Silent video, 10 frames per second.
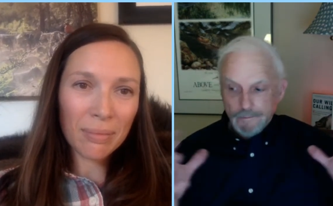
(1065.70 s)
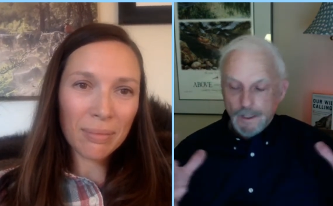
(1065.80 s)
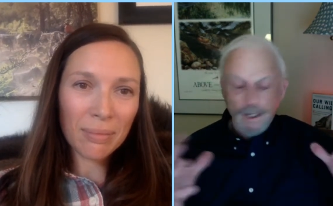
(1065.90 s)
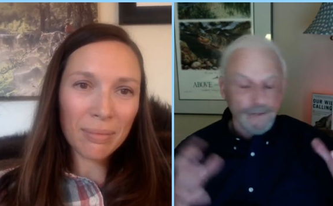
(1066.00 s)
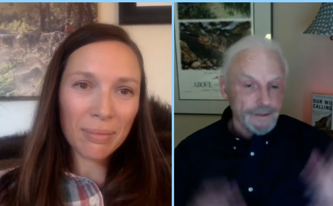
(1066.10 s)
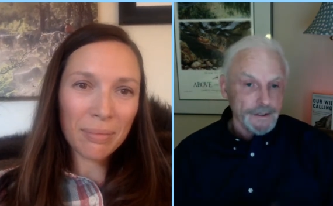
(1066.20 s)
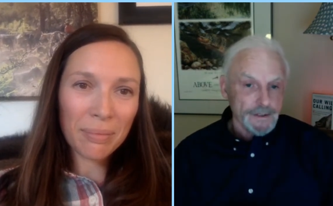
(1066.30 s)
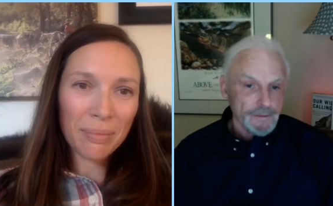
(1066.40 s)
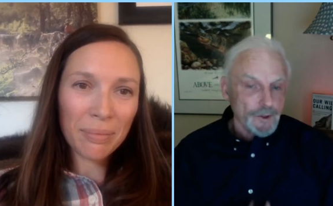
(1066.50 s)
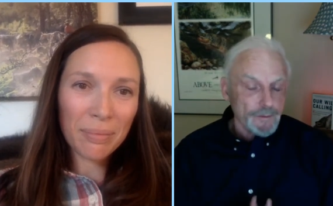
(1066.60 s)
Speaker 1: life-changing
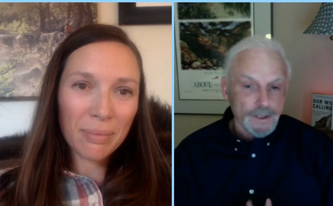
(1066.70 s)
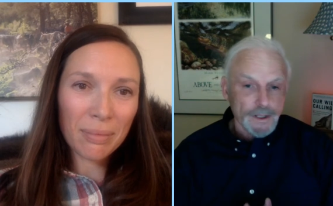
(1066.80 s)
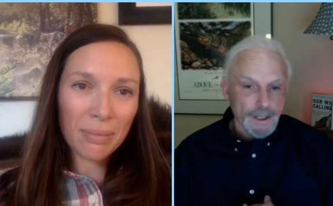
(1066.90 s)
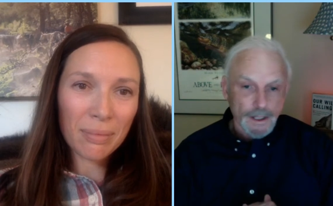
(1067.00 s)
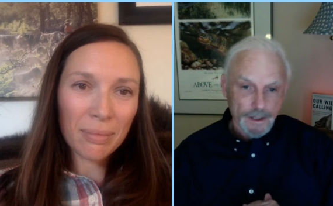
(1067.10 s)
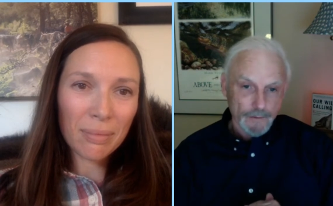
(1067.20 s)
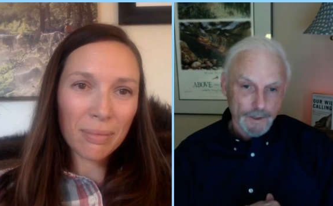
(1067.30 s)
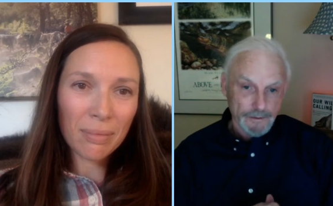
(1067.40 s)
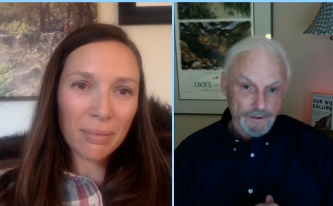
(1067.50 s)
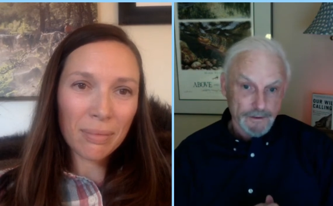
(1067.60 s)
moment he had when
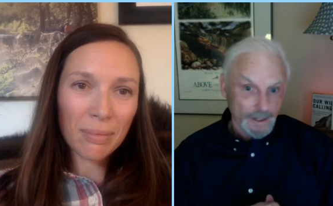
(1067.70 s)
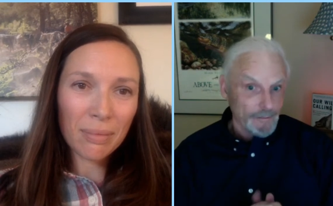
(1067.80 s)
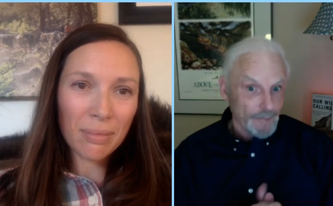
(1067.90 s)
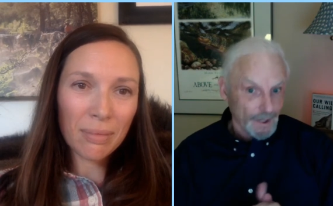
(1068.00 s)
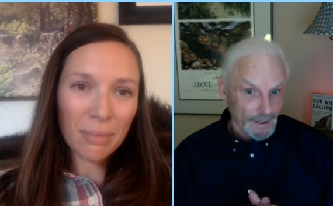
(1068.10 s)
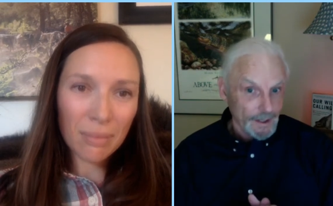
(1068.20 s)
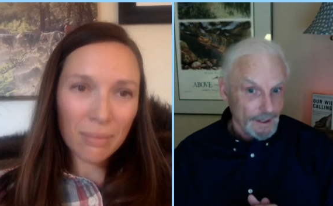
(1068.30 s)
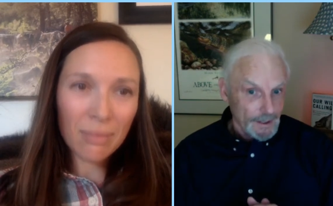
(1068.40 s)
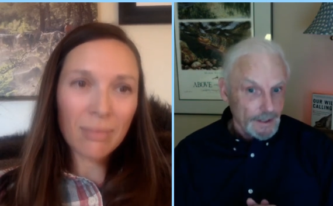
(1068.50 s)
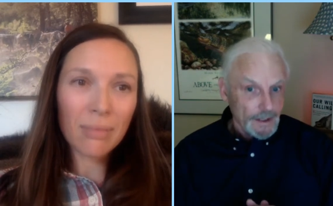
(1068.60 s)
he was grabbed by a,
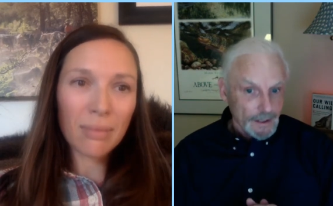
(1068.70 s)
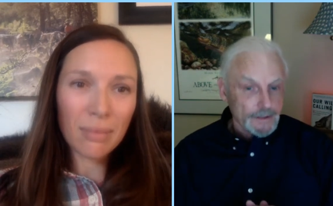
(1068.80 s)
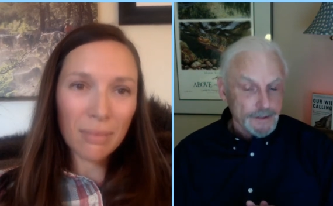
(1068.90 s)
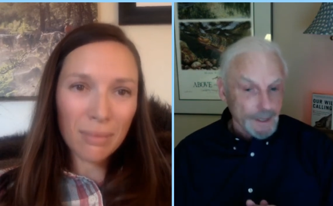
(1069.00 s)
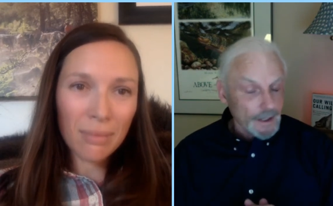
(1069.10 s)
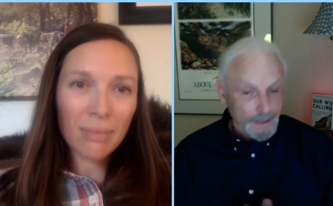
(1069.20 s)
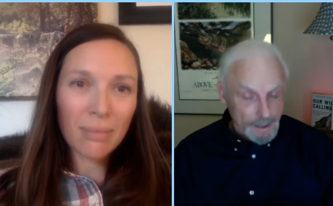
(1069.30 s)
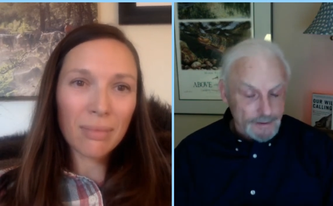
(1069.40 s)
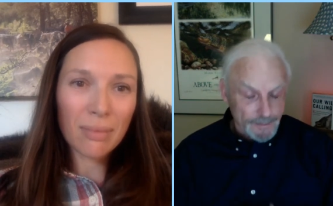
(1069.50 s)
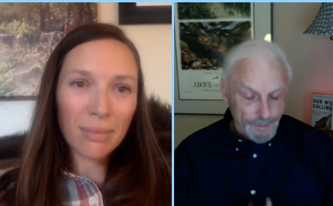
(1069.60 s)
a giant
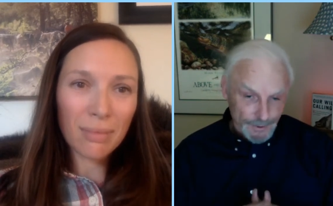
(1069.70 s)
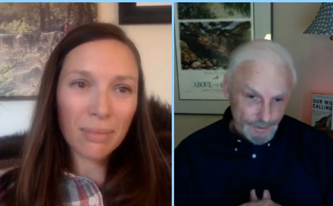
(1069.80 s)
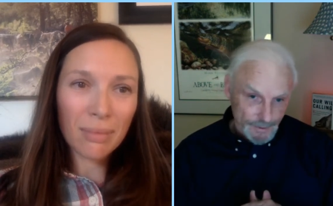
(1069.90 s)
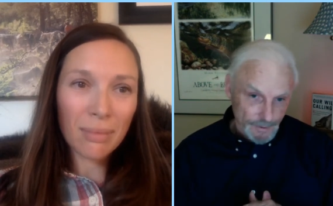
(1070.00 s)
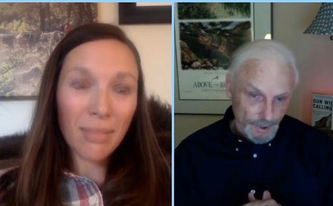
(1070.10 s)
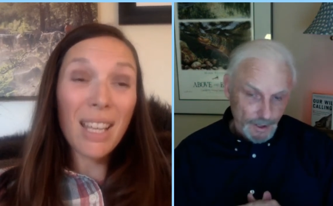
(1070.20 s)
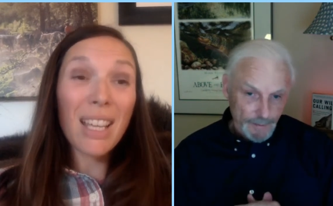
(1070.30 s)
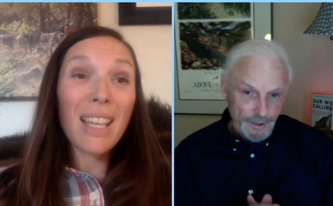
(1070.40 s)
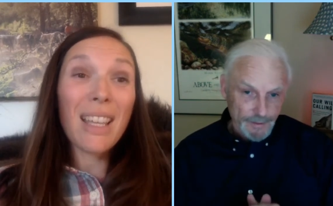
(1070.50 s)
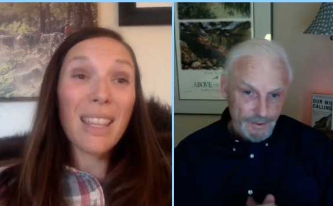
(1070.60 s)
octopus on the bottom
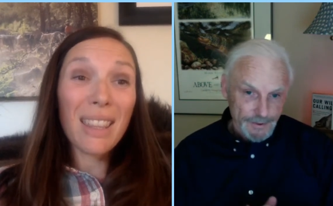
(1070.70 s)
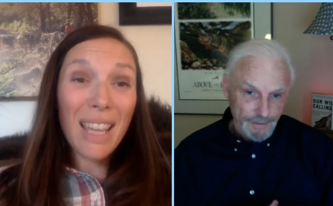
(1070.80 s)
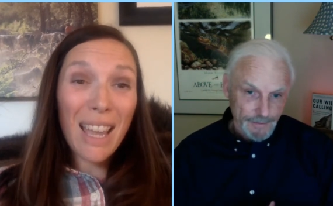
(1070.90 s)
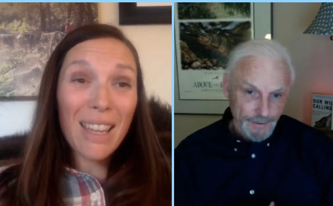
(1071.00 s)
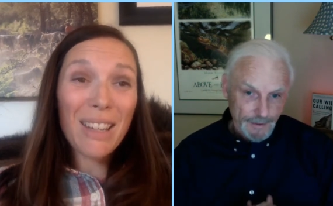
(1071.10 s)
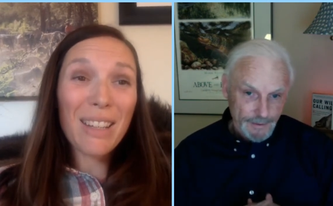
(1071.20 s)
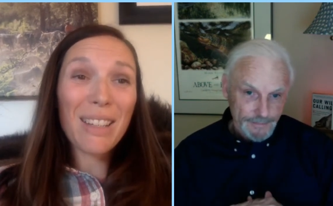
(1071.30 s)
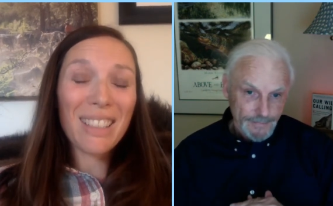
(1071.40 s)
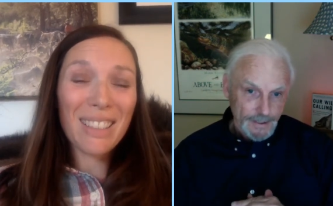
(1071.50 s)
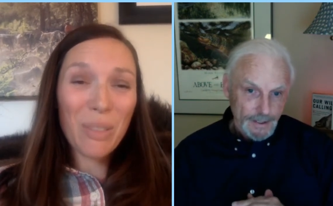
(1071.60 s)
of the Pacific
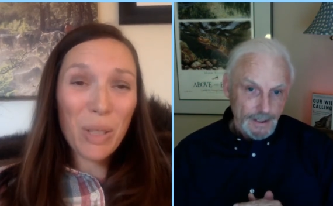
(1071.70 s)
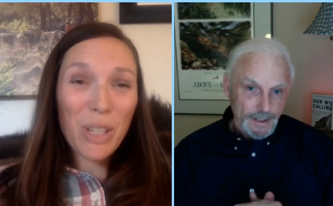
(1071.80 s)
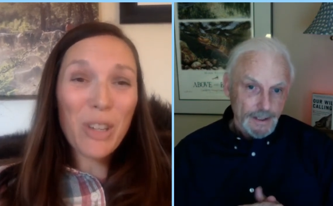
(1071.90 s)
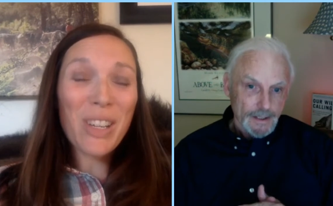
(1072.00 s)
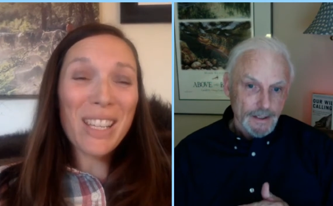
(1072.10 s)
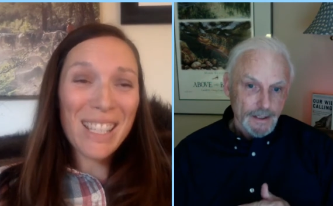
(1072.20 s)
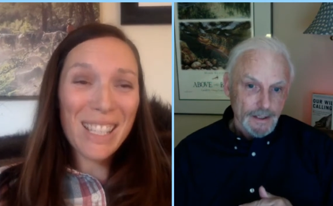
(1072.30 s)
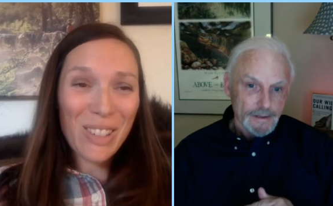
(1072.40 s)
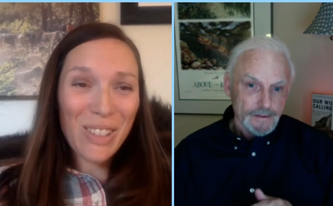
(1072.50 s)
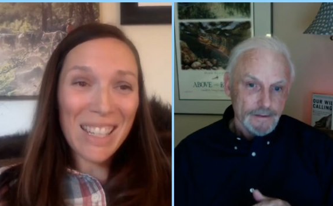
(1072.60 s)
Speaker 2: with a crazy
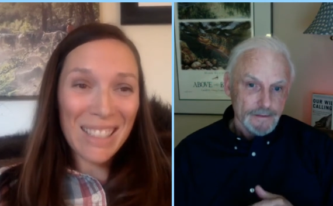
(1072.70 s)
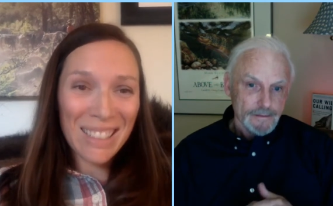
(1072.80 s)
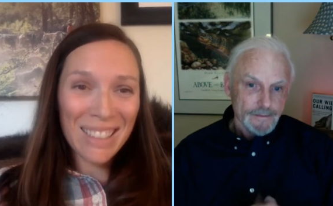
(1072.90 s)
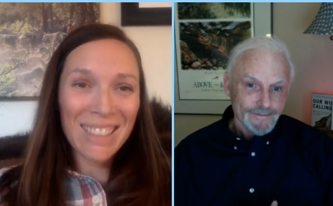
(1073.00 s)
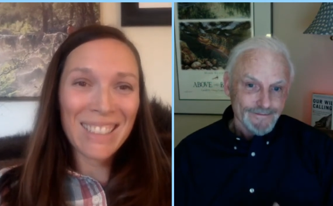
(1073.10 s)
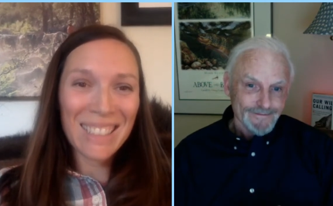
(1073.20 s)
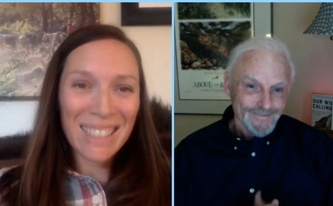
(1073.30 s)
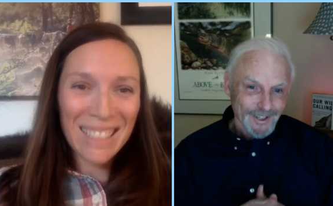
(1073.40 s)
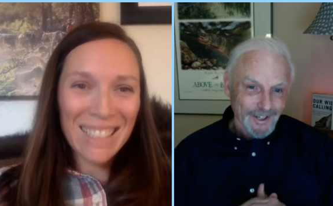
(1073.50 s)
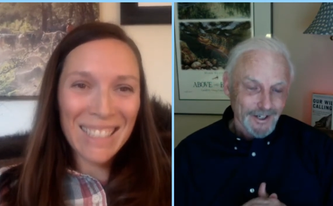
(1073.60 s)
story.
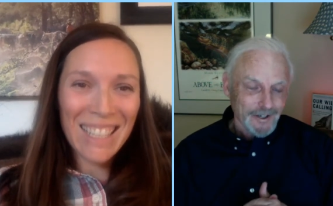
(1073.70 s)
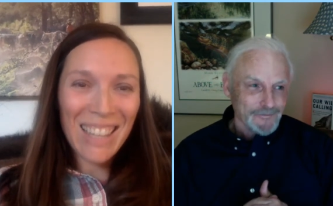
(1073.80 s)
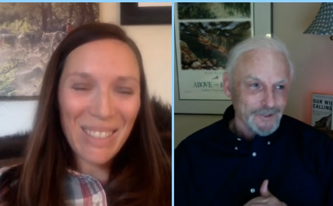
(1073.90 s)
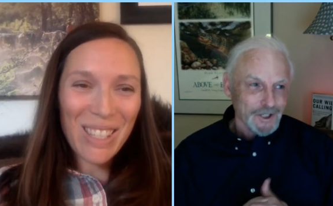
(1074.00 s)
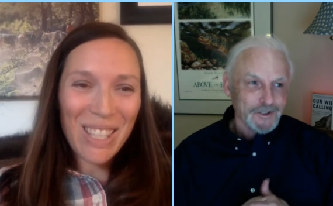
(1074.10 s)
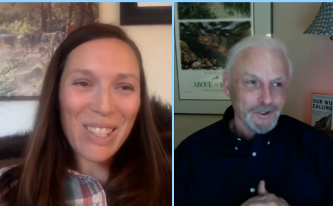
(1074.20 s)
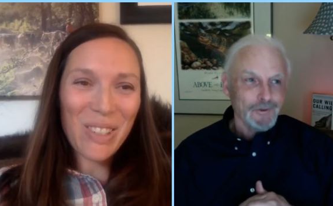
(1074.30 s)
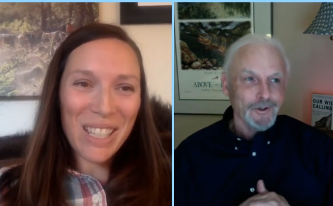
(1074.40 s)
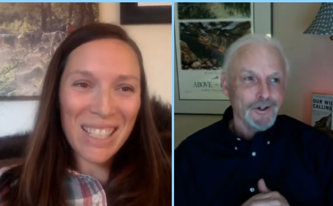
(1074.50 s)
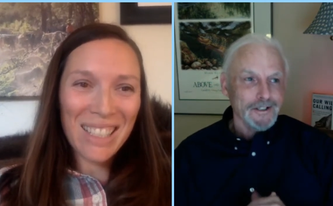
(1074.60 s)
Speaker 1: Yeah, it's too
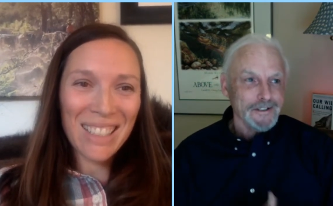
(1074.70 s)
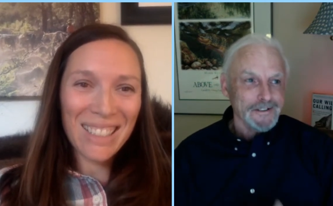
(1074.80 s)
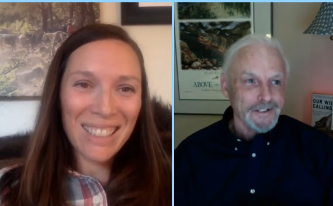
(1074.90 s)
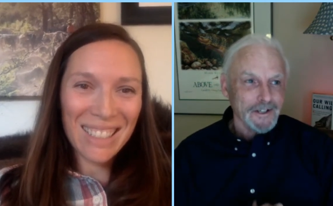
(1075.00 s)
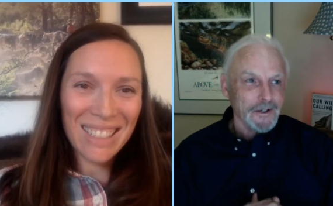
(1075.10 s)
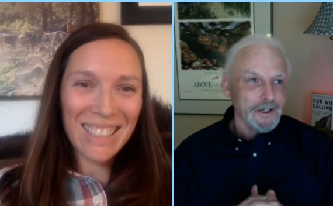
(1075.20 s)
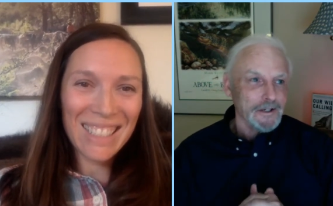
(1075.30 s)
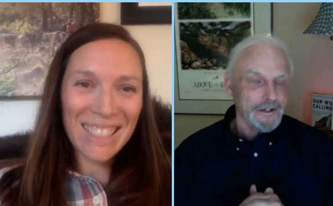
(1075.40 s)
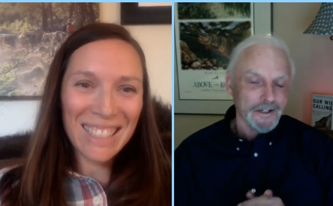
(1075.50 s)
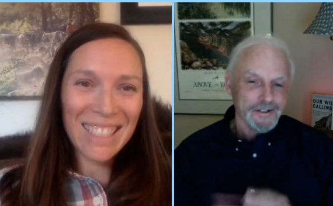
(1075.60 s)
long to tell
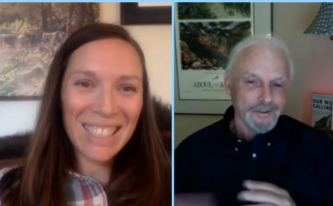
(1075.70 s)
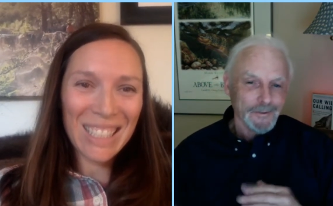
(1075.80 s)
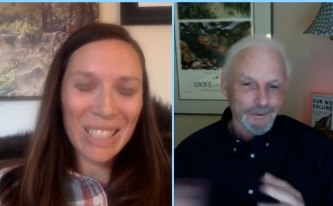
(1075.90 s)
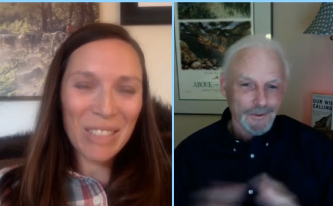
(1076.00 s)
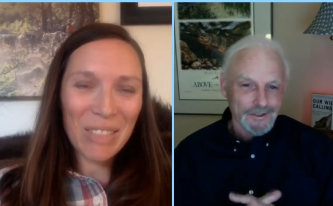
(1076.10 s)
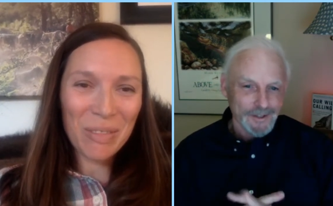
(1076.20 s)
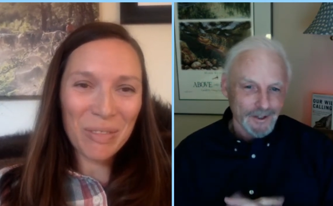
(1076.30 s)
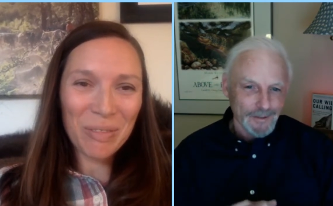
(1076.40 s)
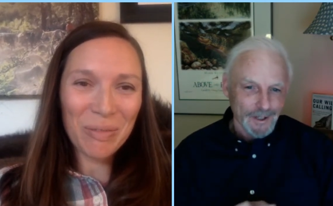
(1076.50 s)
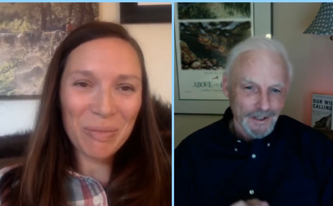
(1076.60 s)
here unless somebody wants to talk
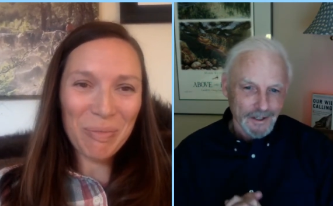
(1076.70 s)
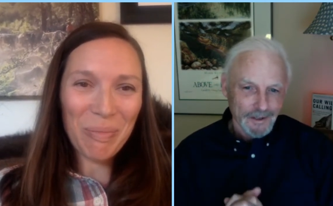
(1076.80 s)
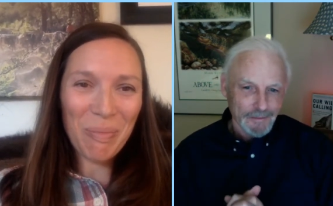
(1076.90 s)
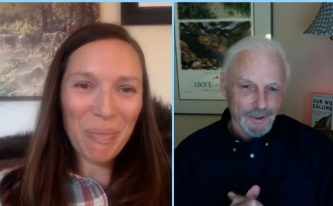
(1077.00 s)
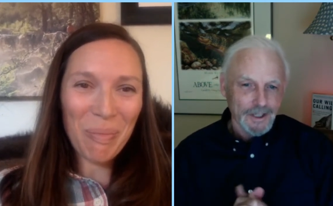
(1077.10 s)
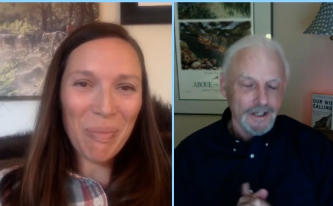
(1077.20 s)
about it later. But